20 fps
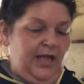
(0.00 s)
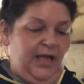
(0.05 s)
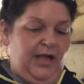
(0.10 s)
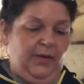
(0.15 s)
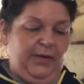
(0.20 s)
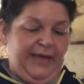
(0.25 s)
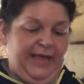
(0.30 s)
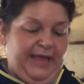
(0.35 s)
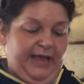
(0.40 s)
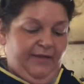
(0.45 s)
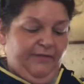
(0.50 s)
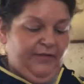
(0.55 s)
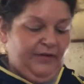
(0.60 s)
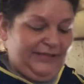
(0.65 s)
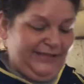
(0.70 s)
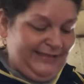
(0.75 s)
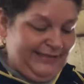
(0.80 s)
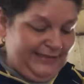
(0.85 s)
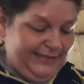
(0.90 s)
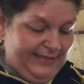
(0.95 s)
Okay, for
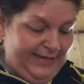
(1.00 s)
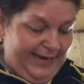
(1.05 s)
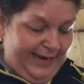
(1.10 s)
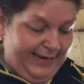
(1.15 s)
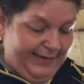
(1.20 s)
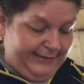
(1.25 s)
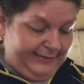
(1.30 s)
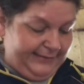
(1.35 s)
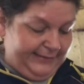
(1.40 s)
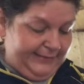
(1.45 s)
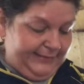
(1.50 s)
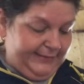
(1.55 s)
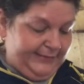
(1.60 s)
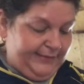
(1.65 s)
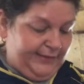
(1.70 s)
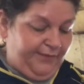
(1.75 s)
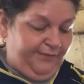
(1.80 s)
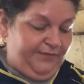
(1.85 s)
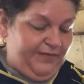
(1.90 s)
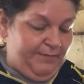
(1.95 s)
snacks and
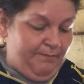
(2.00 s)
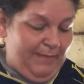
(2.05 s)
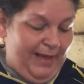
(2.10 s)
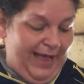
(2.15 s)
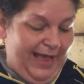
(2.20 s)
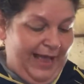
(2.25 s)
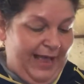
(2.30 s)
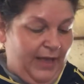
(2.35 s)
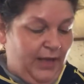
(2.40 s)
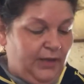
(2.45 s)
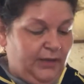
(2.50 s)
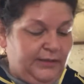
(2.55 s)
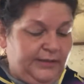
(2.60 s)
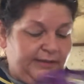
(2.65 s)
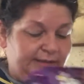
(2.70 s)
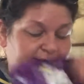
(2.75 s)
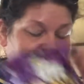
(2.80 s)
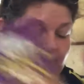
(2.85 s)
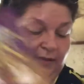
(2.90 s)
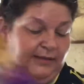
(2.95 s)
stuff in my
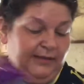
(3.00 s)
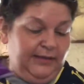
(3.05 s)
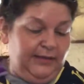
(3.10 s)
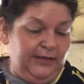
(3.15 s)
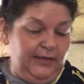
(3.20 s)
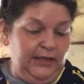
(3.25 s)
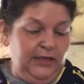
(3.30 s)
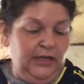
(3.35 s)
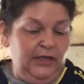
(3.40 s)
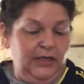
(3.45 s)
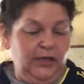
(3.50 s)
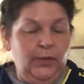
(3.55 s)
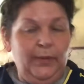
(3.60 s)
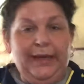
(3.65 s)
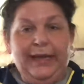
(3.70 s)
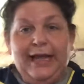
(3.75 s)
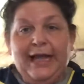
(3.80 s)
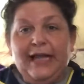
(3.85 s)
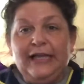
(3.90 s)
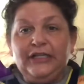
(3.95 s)
house,
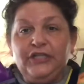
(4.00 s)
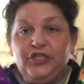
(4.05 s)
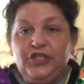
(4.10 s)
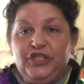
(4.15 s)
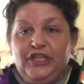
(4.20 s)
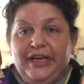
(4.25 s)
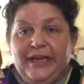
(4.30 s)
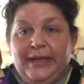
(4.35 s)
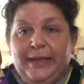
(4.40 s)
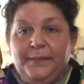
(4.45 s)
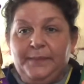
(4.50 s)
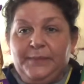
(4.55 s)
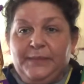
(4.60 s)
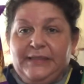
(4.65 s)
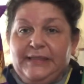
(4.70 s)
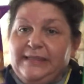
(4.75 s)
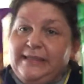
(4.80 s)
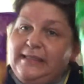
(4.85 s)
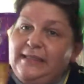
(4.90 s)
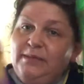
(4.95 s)
I got
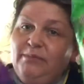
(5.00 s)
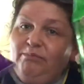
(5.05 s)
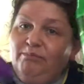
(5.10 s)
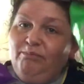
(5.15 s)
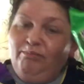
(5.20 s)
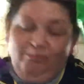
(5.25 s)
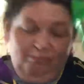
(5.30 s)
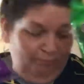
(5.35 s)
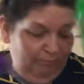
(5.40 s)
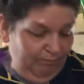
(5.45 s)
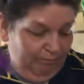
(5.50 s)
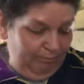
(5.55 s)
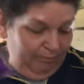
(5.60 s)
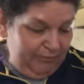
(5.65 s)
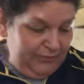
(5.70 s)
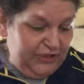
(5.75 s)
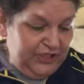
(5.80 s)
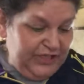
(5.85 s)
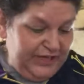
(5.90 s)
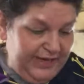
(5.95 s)
chips.
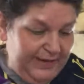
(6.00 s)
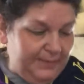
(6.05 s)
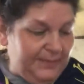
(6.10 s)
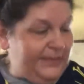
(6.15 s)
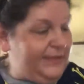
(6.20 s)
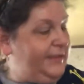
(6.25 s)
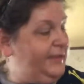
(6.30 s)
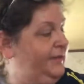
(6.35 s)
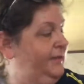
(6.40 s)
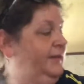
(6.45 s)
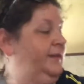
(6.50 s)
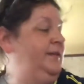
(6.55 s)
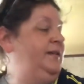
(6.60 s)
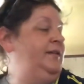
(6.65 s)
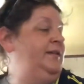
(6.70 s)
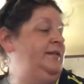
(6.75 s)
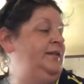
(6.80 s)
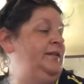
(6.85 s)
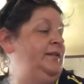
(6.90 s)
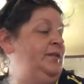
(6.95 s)
Chips.
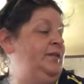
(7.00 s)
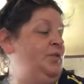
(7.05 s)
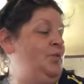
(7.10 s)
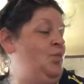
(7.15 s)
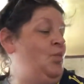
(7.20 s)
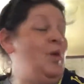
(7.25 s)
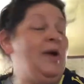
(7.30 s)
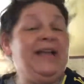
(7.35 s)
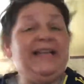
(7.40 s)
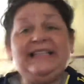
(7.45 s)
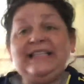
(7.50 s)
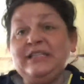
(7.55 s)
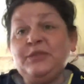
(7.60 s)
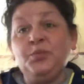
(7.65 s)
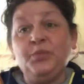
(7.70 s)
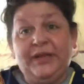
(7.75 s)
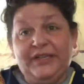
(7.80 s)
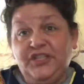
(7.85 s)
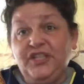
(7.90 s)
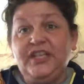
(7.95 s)
Wise's
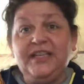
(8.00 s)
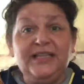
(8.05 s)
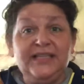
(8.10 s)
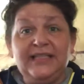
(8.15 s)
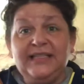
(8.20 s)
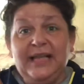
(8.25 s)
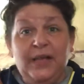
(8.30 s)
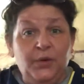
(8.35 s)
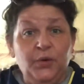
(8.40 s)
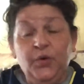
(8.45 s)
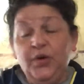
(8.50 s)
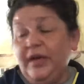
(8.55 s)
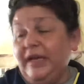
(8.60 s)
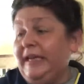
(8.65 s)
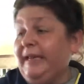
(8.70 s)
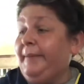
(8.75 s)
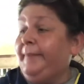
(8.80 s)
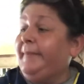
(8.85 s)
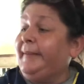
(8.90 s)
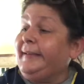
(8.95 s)
Ridges, sour
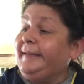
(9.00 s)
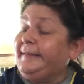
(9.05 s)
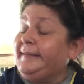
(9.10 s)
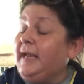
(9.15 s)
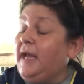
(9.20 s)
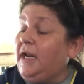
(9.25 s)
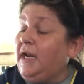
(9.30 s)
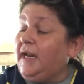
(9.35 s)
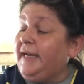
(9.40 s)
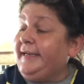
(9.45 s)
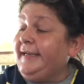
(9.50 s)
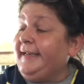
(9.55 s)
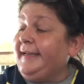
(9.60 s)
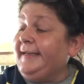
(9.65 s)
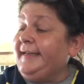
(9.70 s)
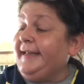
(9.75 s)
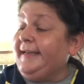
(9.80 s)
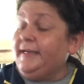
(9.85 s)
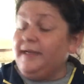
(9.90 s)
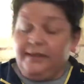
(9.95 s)
cream, and onion,
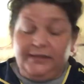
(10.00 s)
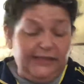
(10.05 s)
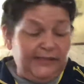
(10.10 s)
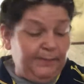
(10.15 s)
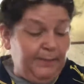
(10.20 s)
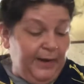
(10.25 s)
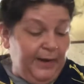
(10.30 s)
and Utz's